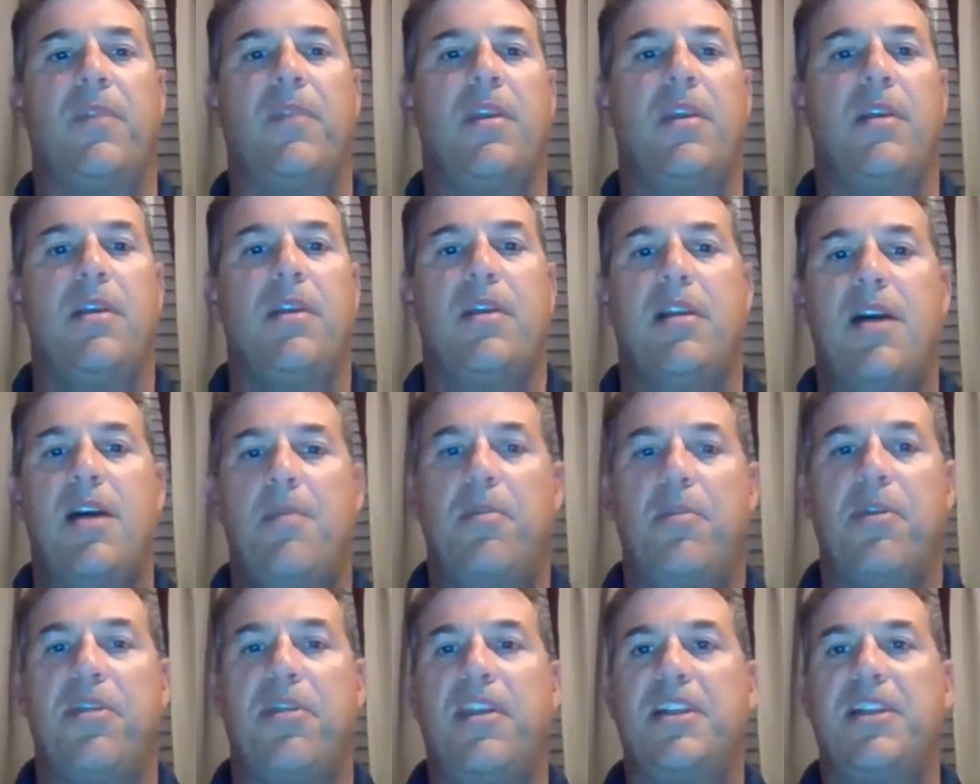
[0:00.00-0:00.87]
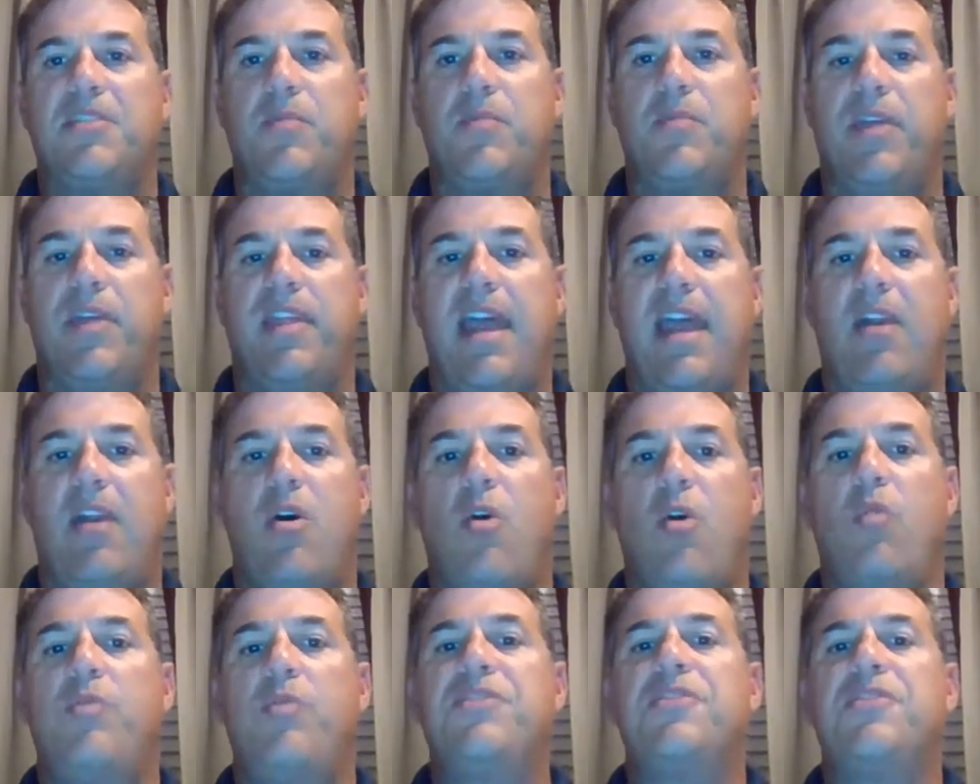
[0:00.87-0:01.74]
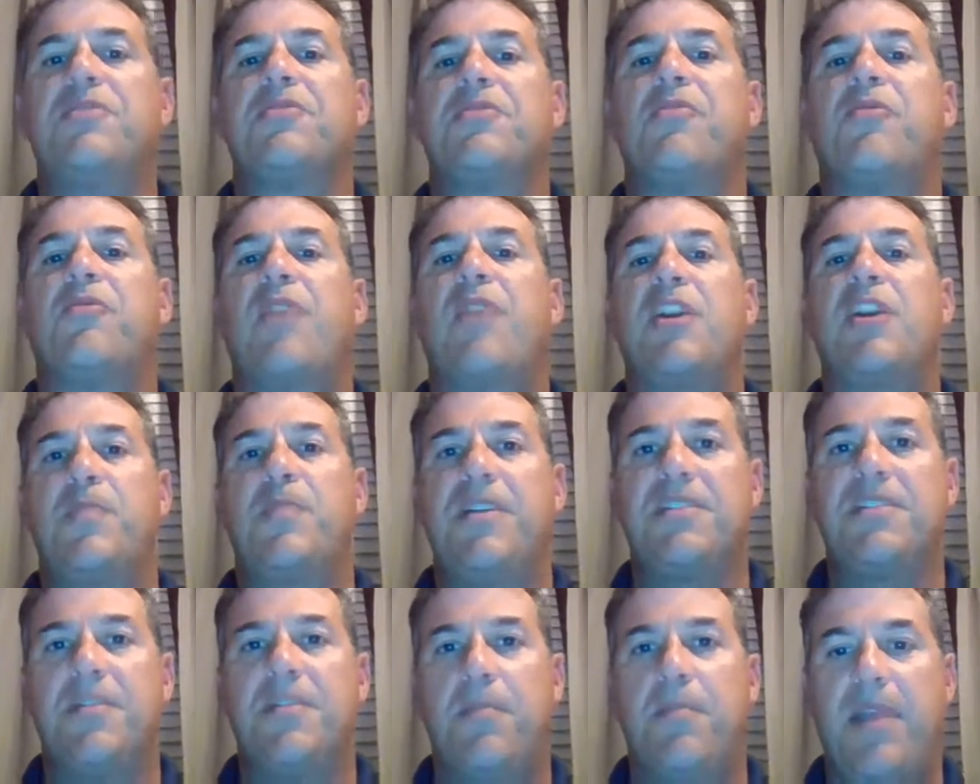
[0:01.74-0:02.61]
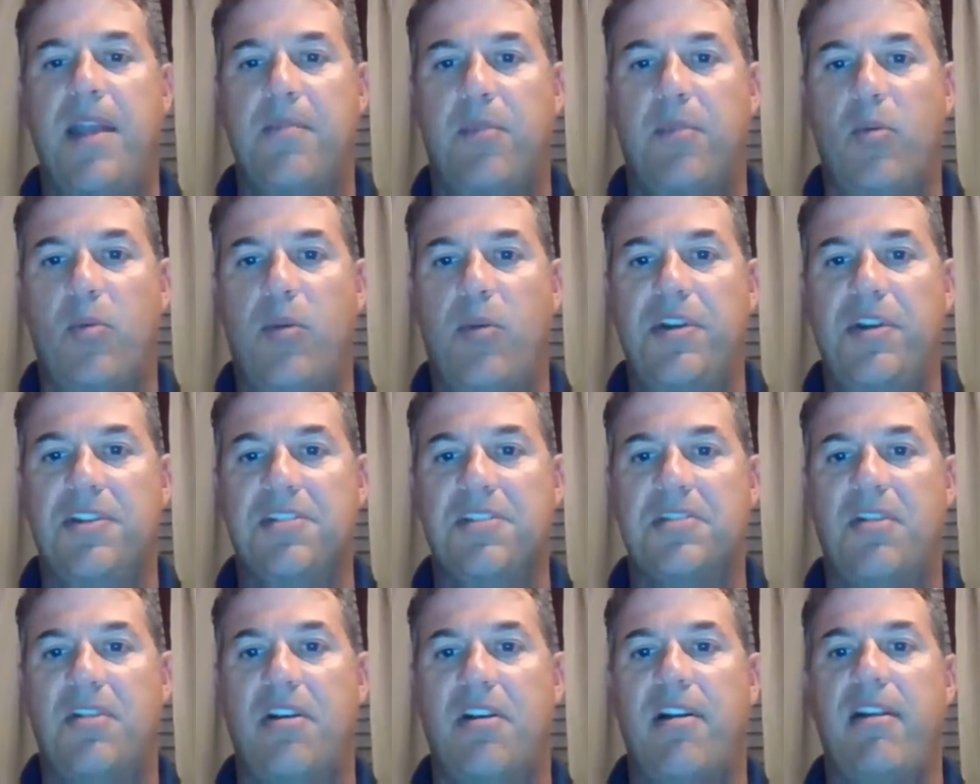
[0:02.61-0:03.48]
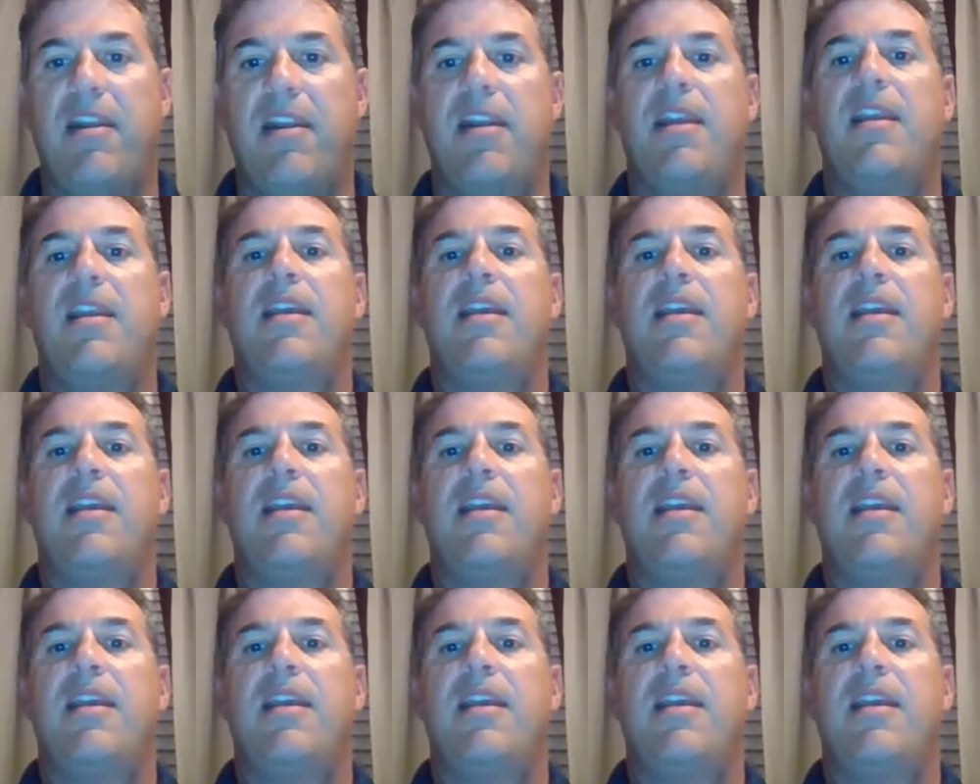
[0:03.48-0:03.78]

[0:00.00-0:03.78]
A couple things with that. Always use a fresh piece of paper when you start,